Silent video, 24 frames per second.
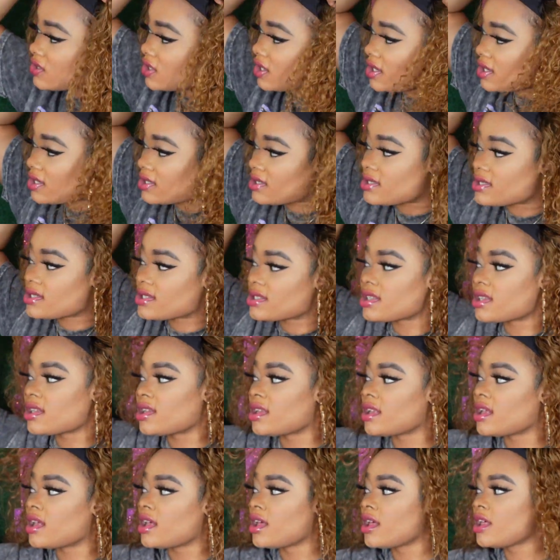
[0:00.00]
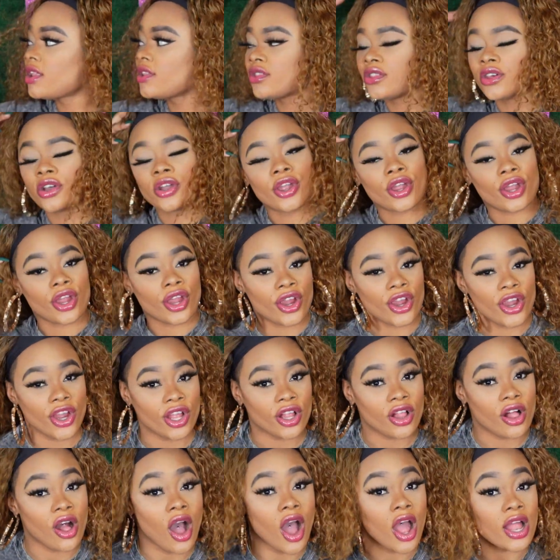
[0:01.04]
just the
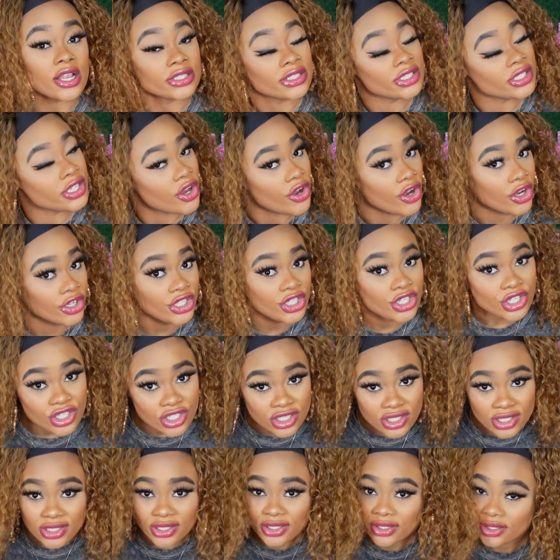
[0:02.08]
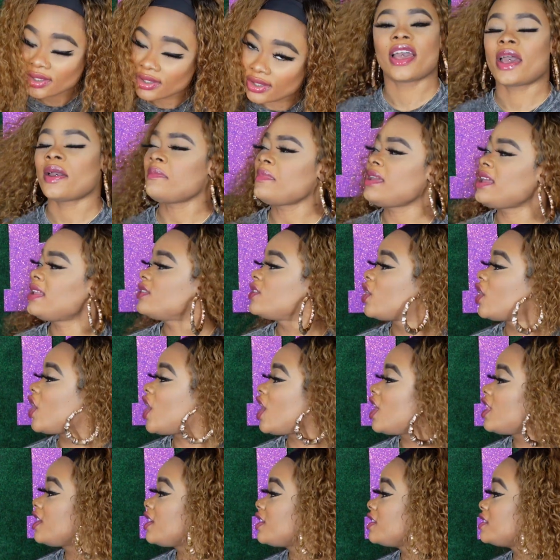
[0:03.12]
curl untouched. I mean, the
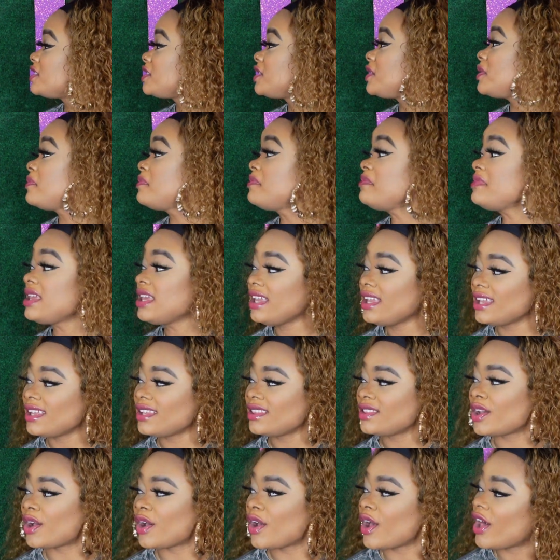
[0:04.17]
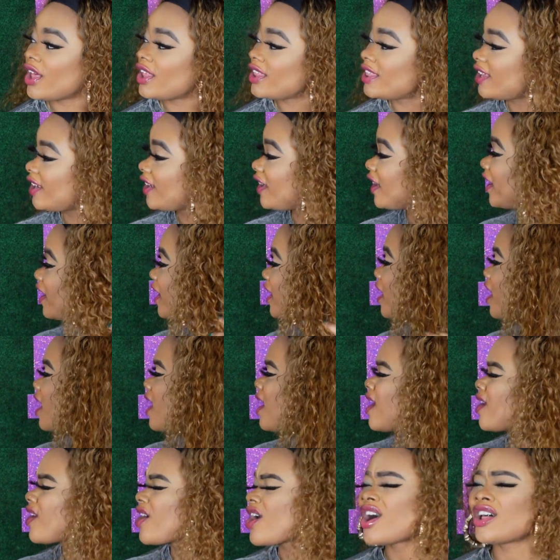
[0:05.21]
color to me,
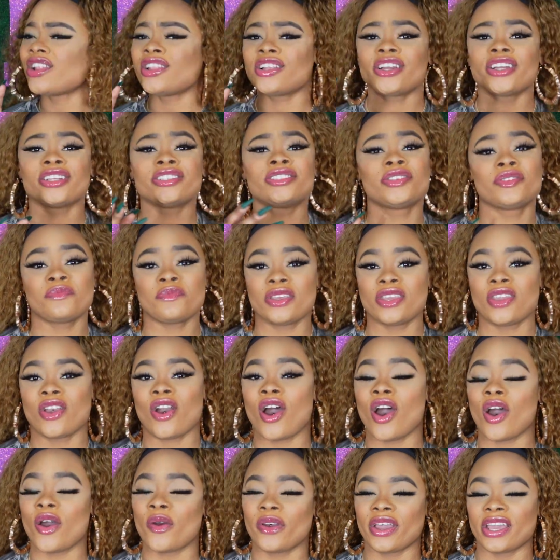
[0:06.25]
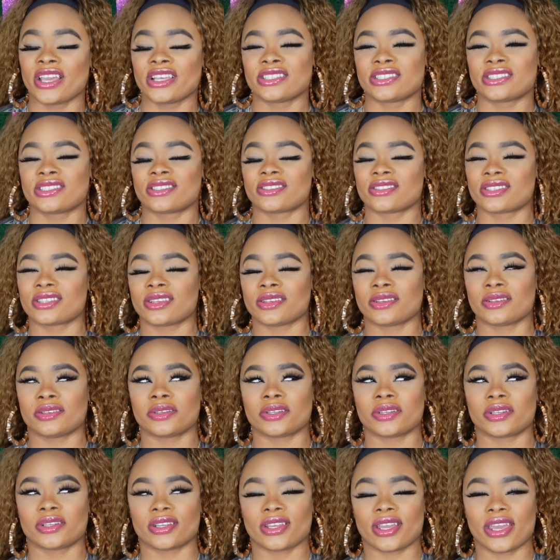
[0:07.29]
color to me always
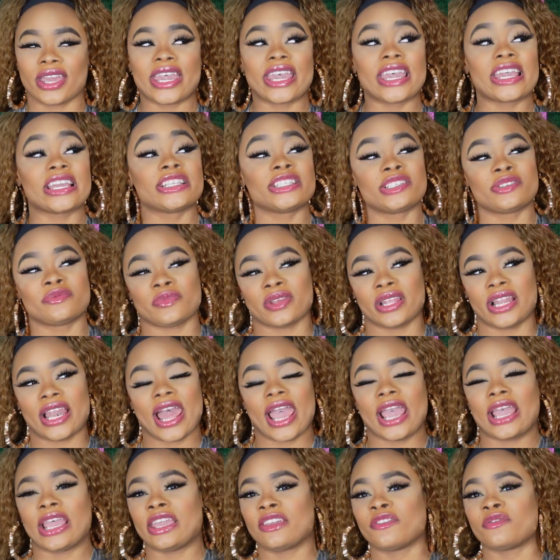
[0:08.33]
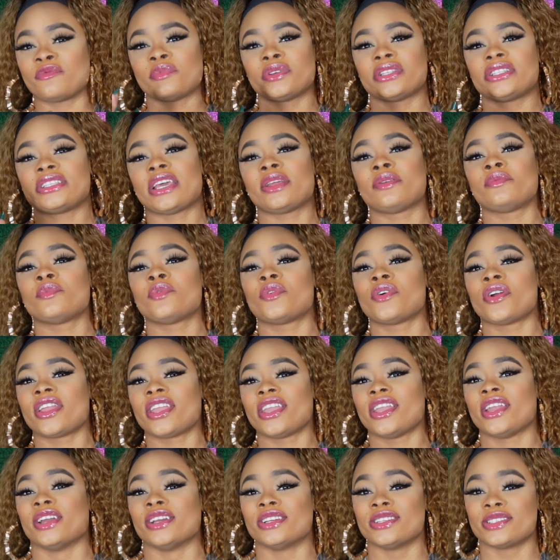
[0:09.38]
age me, like give me 10 more
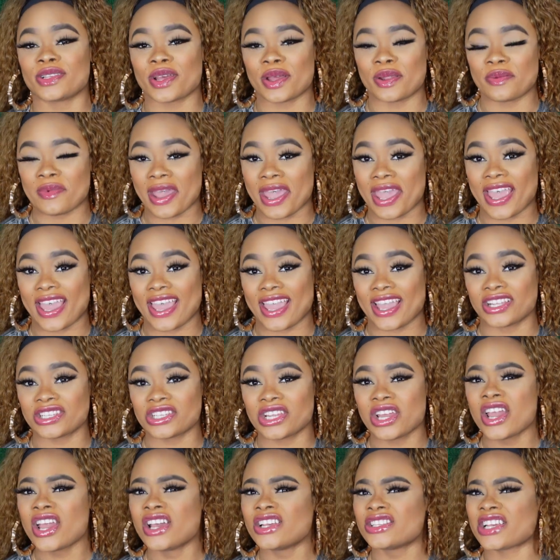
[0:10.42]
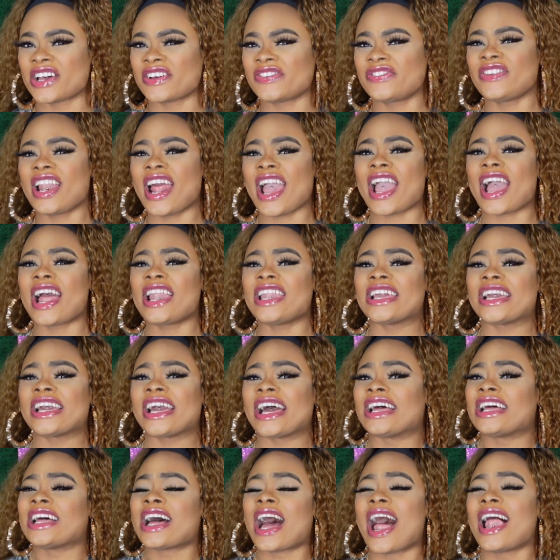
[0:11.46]
years on my age. So I feel like
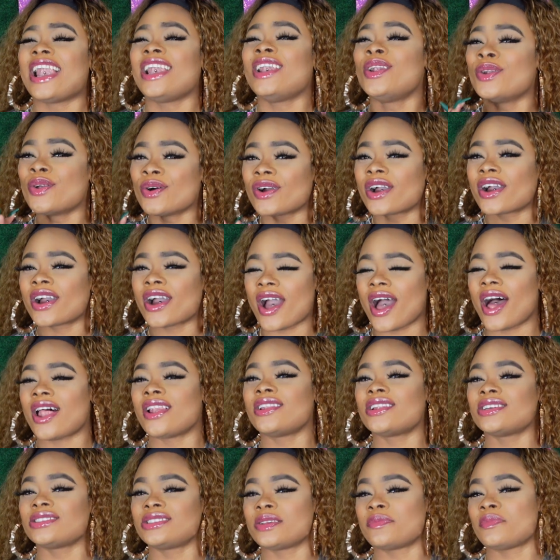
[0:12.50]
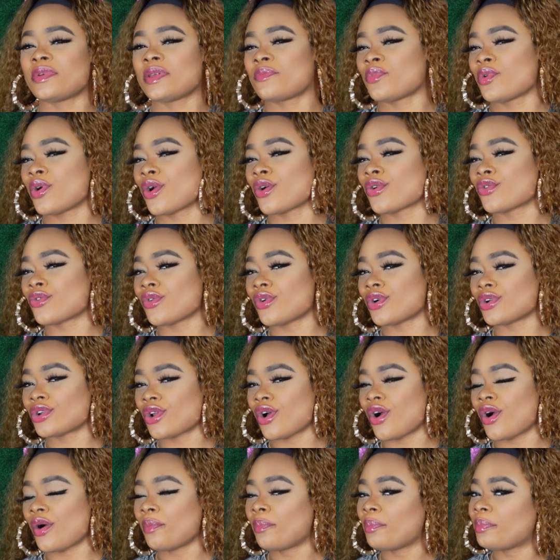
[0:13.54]
I look a little bit more grown
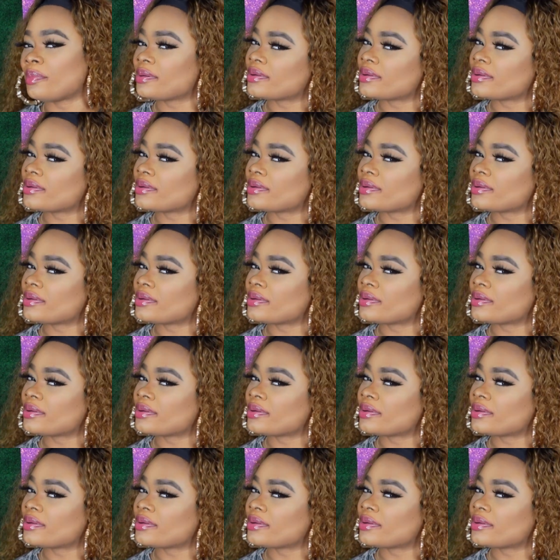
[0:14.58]
up